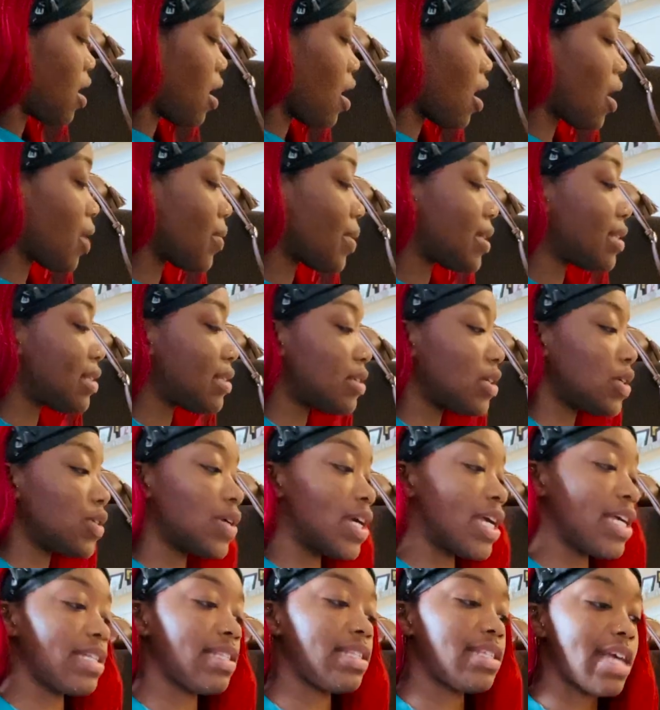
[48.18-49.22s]
All right, so
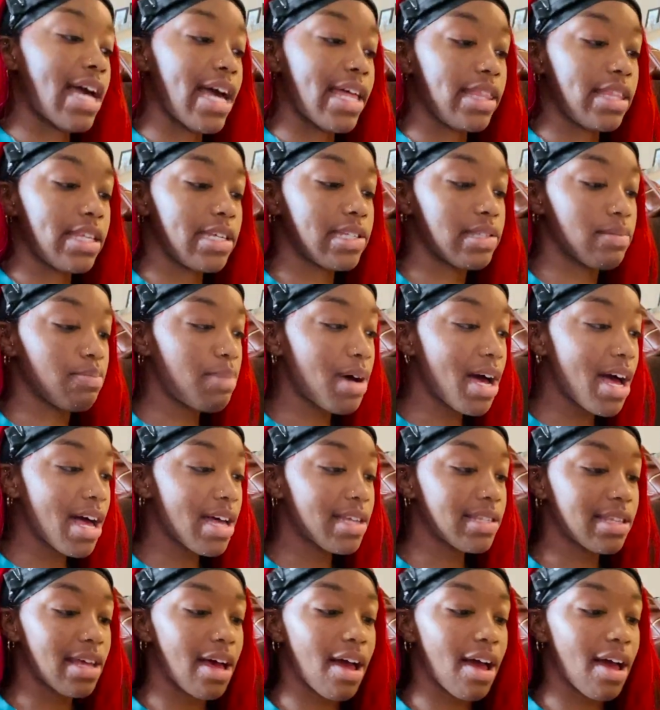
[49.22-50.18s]
inside this box,